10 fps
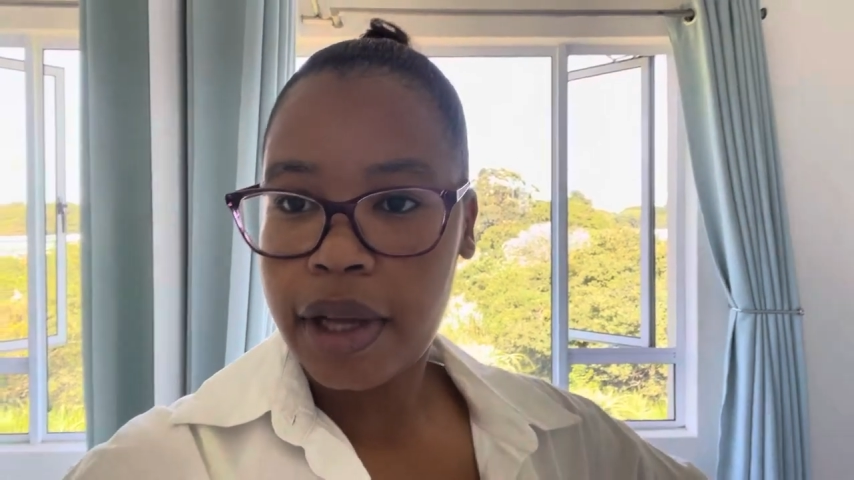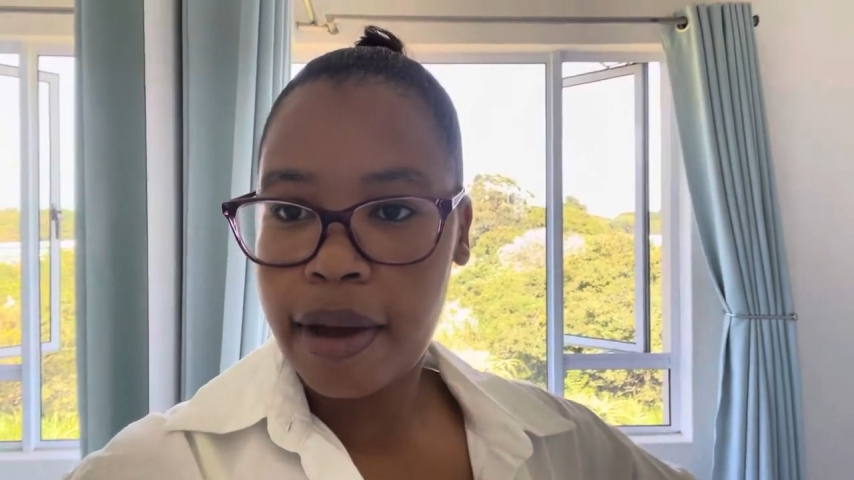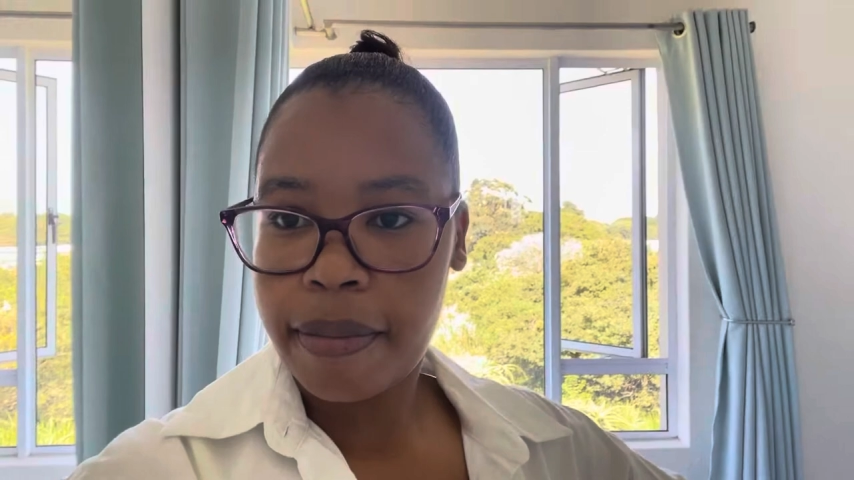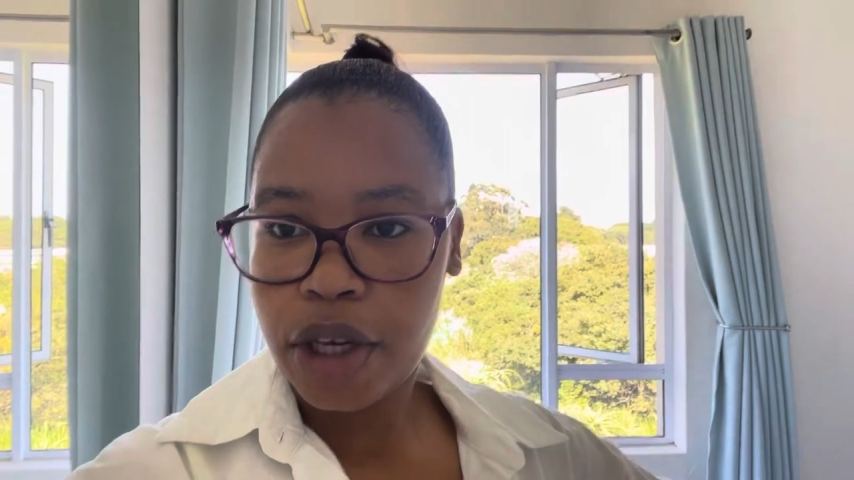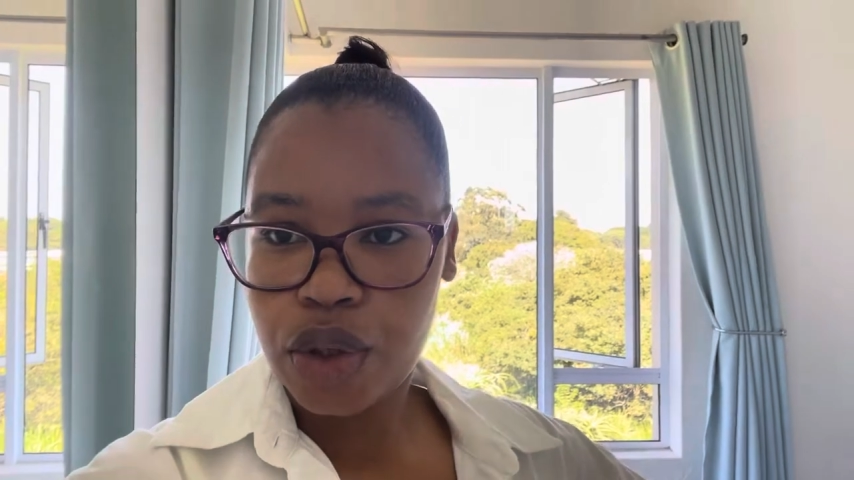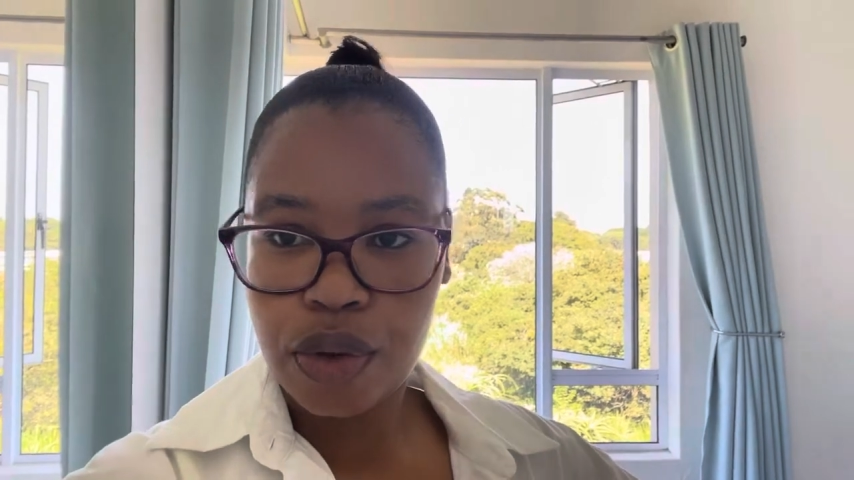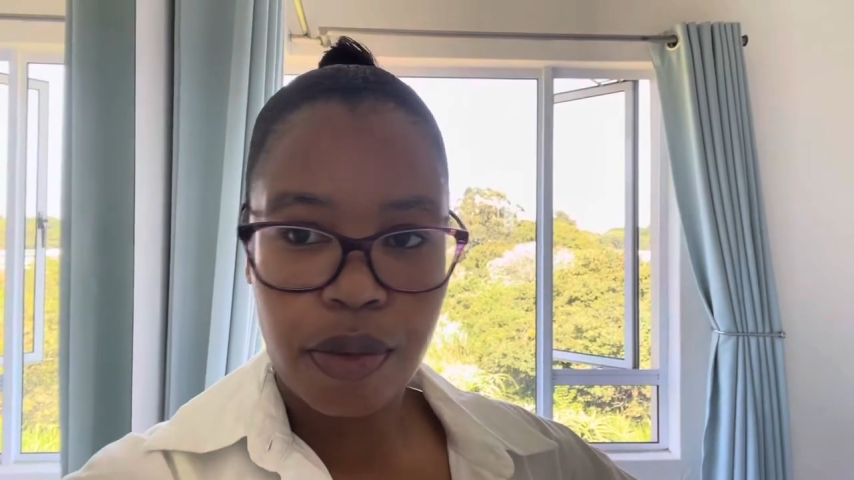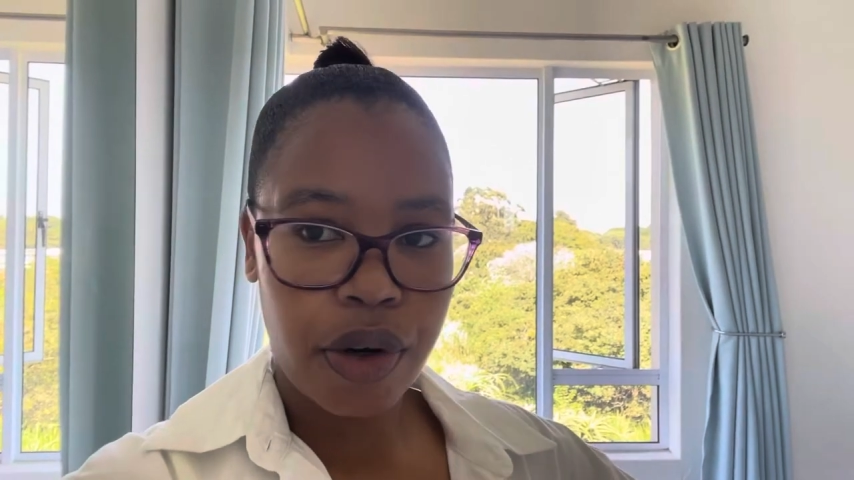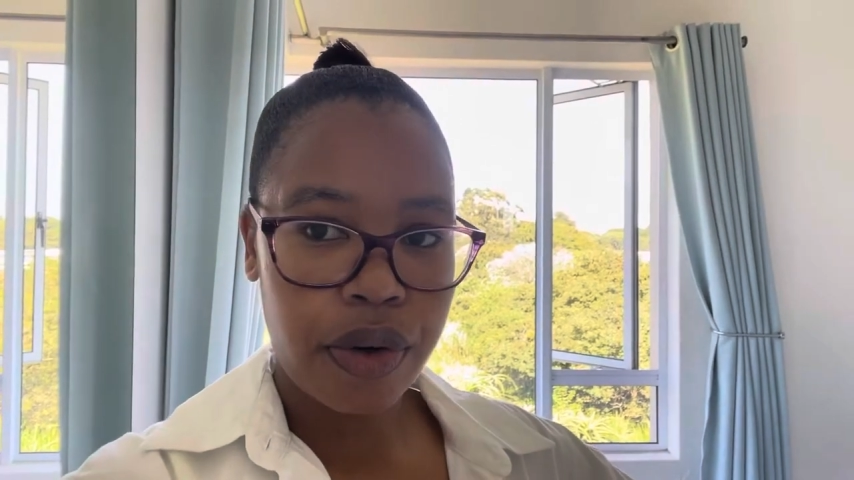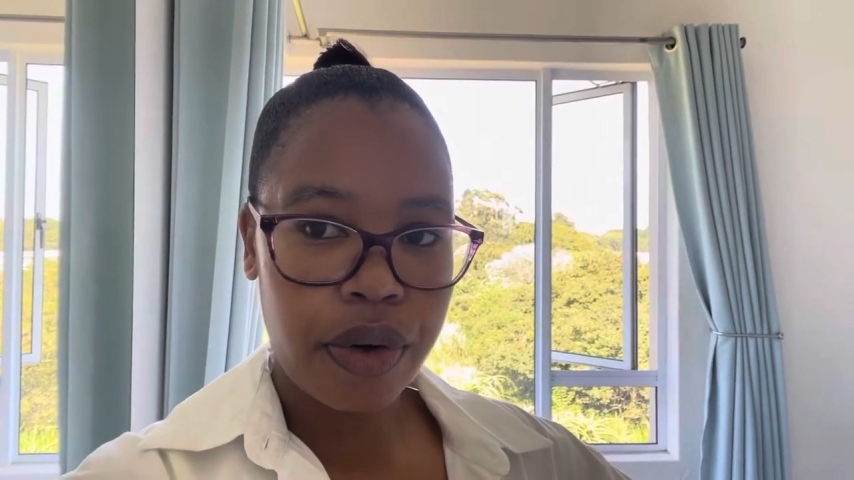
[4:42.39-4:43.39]
come back
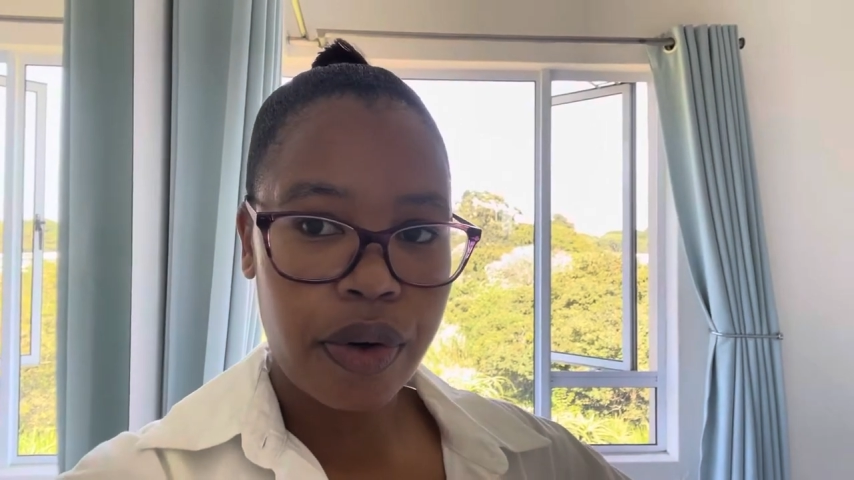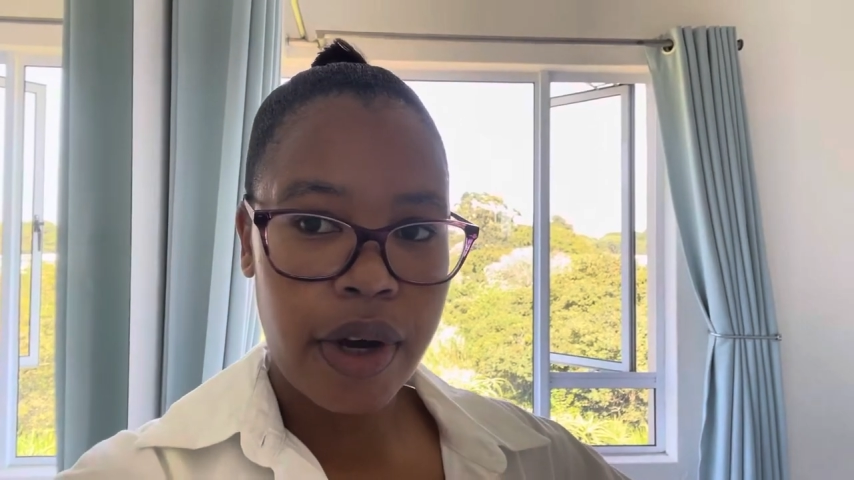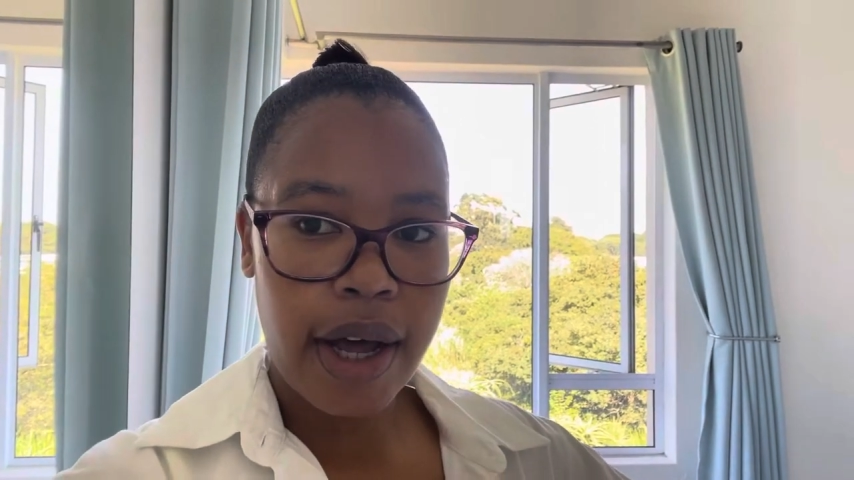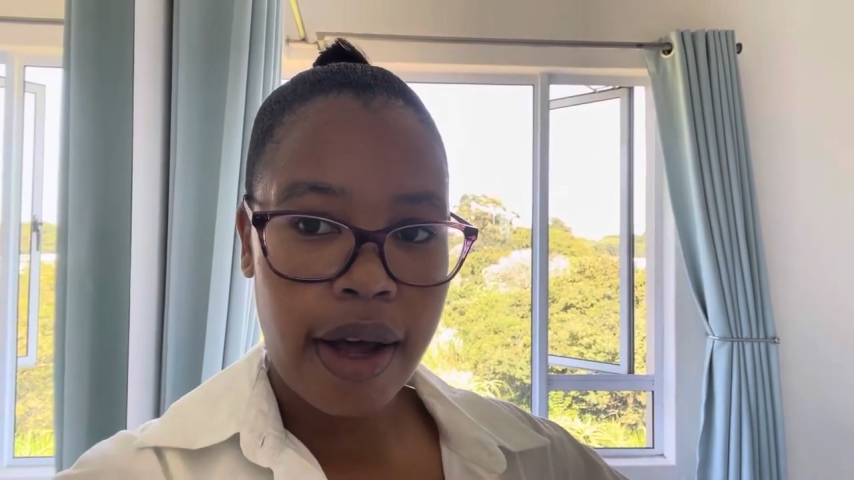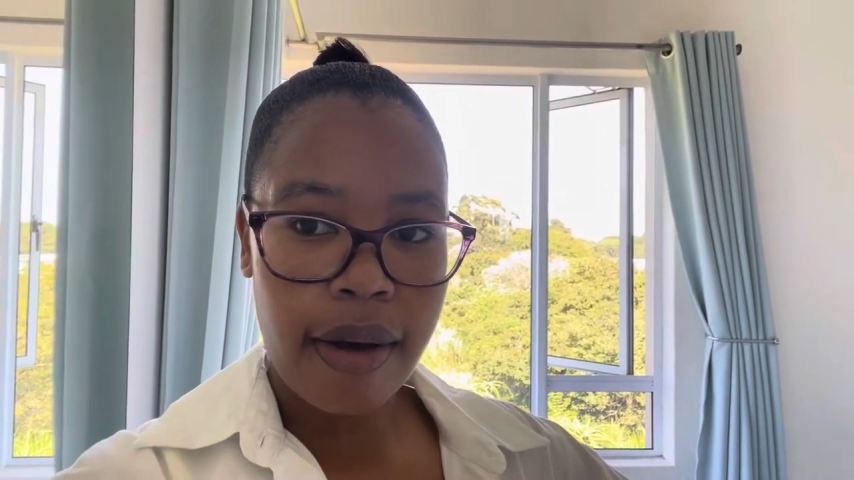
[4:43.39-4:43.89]
tomorrow.